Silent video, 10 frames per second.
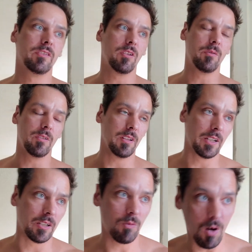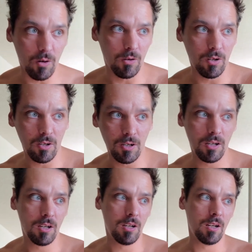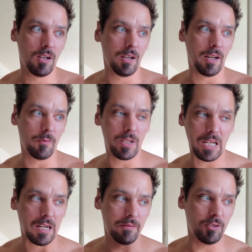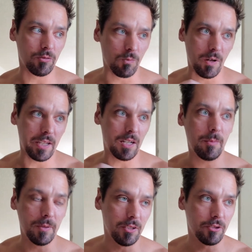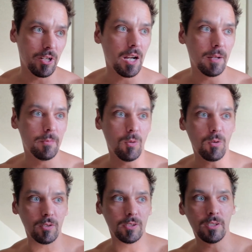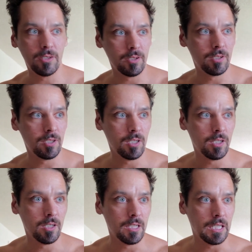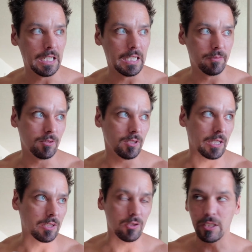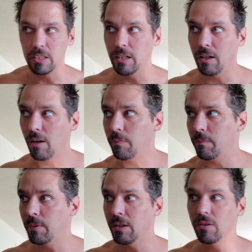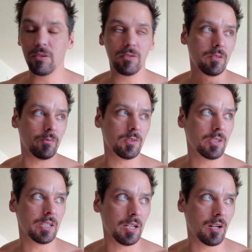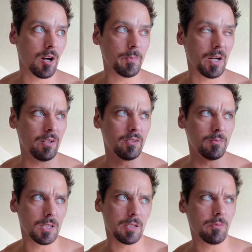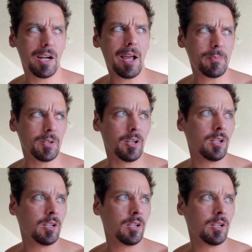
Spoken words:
And so we're like, whoa. And we kind of just wake up in the tribe, born, and we're like looking at our peers and we're looking at our parents and be like, what happened?